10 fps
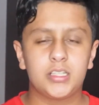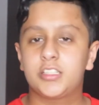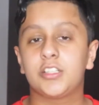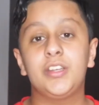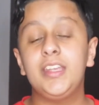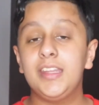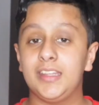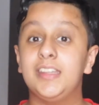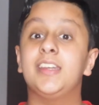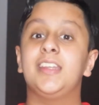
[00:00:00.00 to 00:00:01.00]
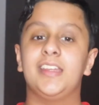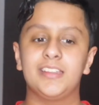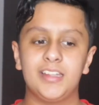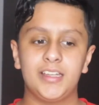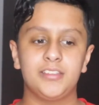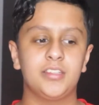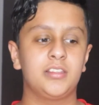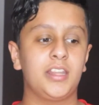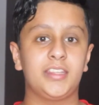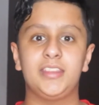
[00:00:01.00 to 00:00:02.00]
Grady and Adeline's,
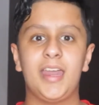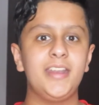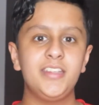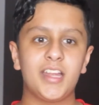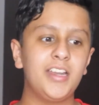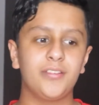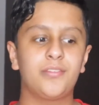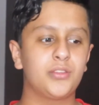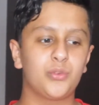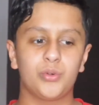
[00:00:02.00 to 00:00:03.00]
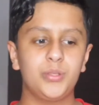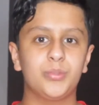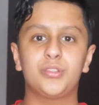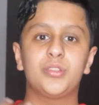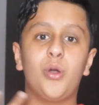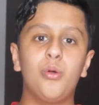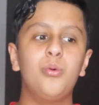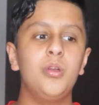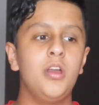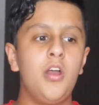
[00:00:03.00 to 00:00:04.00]
like, that entire story was so